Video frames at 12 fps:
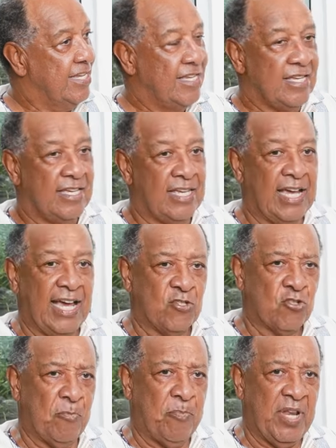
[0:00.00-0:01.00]
Mm. And I
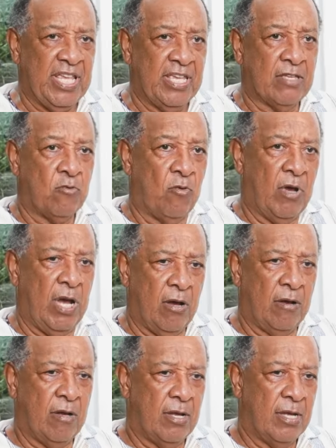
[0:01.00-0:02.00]
saw players,
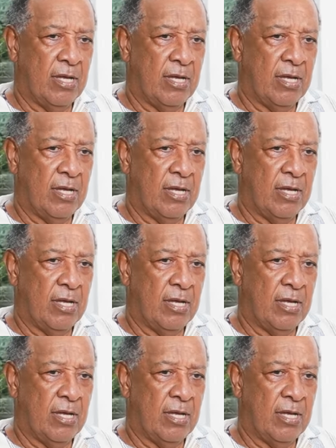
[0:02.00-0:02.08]
wow.